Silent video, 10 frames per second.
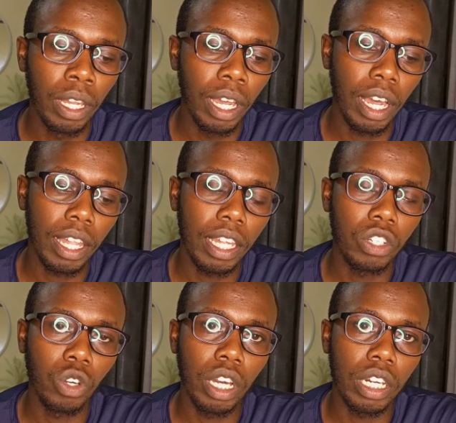that
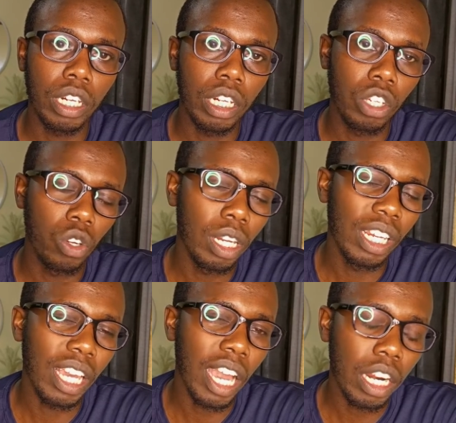you can
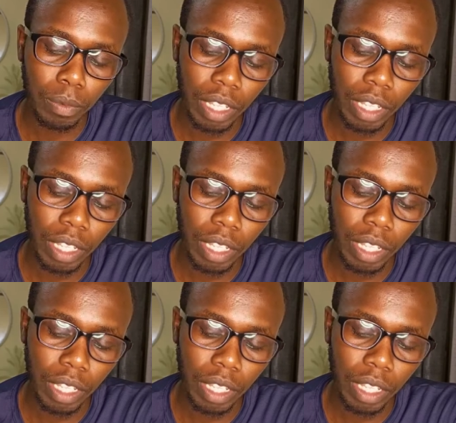regularly add it.